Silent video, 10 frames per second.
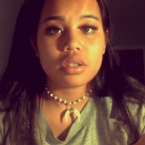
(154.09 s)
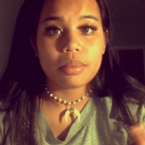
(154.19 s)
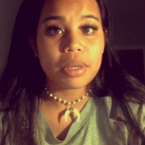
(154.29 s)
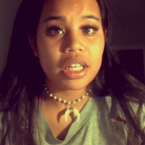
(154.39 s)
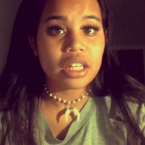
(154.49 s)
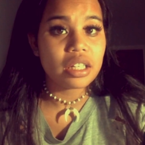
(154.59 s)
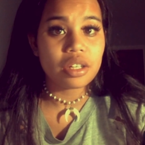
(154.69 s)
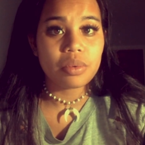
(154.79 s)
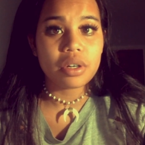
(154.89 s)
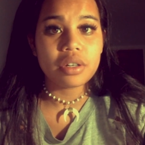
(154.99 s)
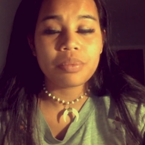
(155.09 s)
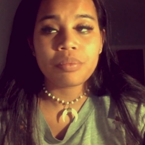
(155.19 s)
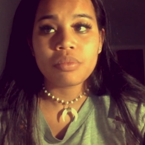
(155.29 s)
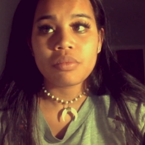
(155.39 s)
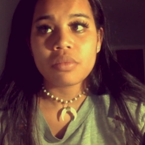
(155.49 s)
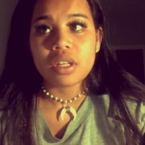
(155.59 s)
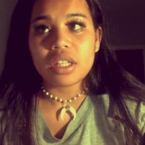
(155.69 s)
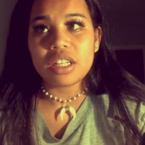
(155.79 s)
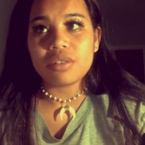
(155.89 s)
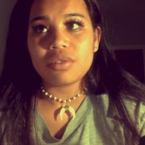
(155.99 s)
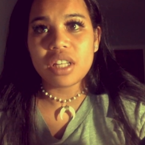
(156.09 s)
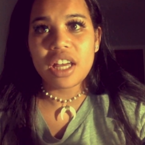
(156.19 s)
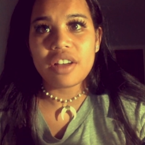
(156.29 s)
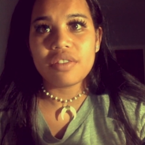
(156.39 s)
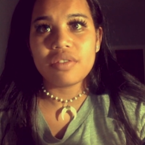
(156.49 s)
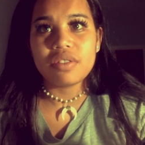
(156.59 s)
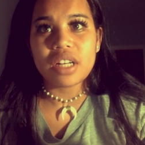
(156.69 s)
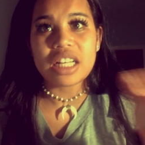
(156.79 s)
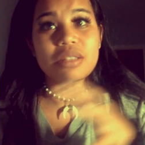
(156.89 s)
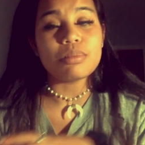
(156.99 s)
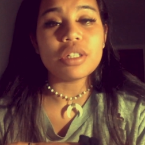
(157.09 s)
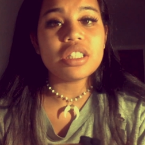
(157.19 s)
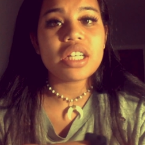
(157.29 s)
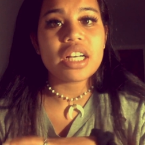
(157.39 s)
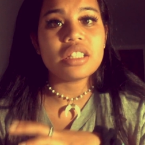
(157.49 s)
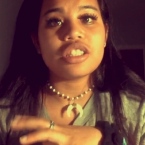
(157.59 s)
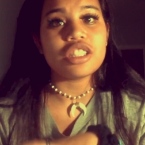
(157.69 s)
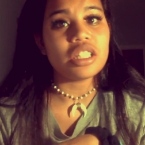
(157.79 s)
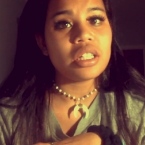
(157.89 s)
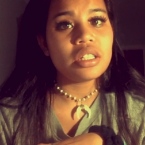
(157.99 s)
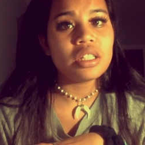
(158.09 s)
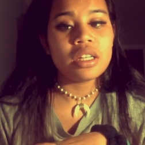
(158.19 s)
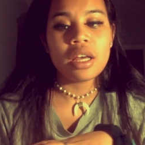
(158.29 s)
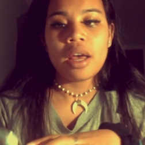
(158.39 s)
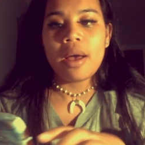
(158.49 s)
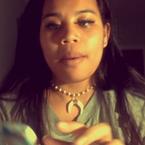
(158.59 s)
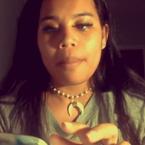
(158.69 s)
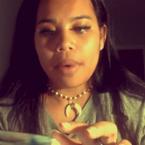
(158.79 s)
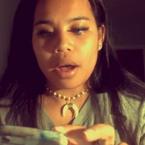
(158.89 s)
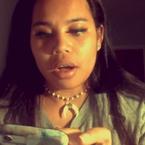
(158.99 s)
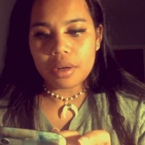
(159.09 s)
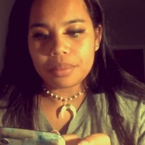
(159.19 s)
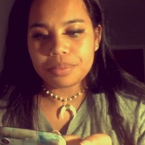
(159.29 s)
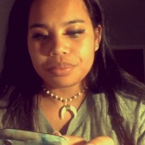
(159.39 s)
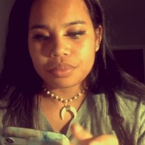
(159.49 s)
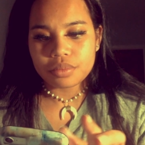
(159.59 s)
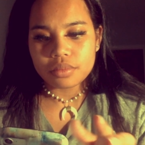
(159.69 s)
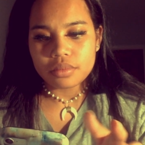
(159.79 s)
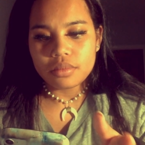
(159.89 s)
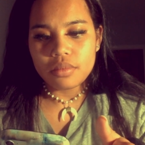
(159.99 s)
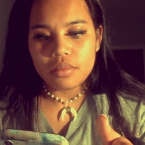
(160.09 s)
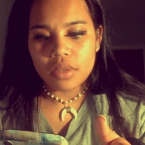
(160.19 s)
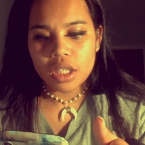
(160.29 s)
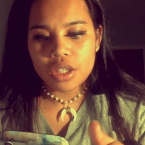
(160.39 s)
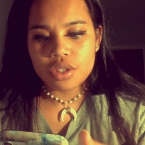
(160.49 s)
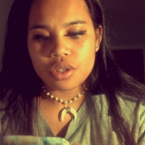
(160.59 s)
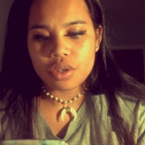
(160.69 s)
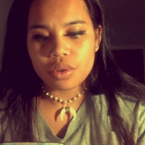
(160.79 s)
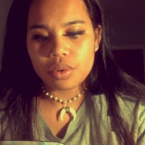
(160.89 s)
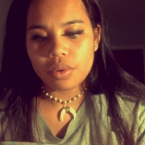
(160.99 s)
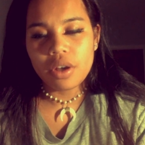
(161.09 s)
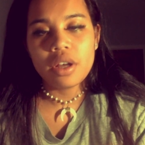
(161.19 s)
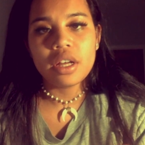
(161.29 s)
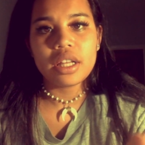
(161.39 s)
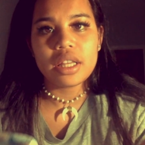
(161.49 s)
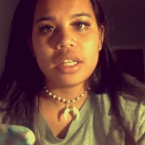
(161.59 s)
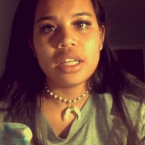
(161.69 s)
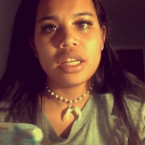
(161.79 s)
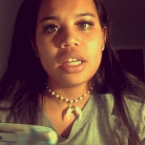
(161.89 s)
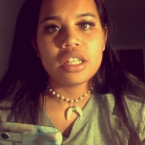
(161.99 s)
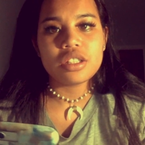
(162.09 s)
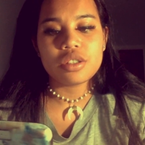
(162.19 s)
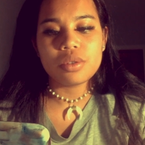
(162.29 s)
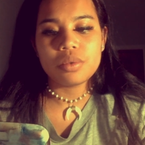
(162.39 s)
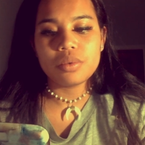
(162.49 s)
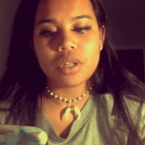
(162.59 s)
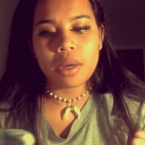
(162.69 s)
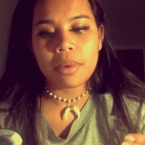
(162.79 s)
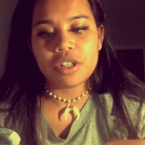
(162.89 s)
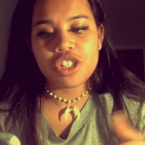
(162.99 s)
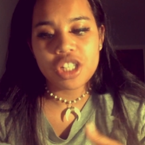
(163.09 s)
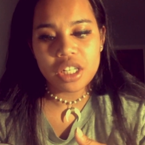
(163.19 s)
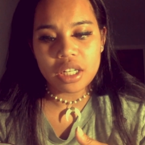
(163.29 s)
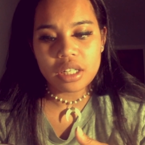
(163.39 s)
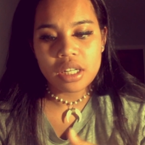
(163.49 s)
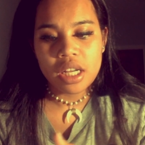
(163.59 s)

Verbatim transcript: a bikini that you want. They don't really have as much as Shein. Um, so to talk about Shein